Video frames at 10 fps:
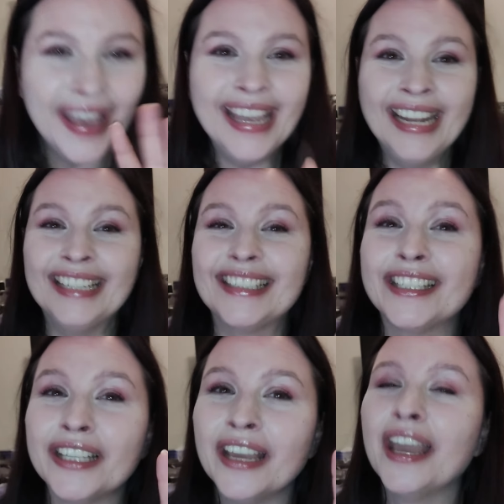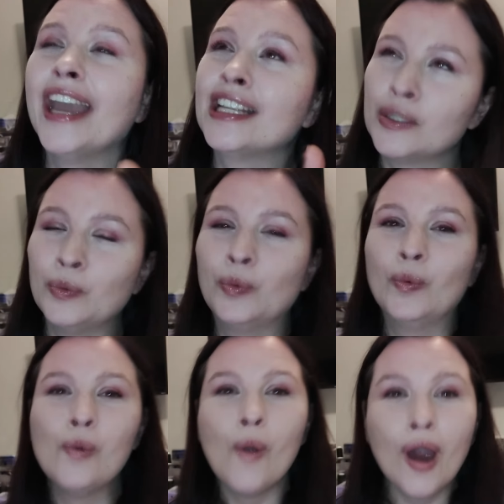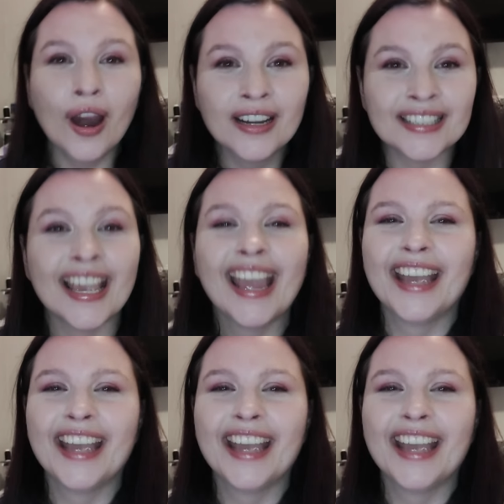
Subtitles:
It's worse.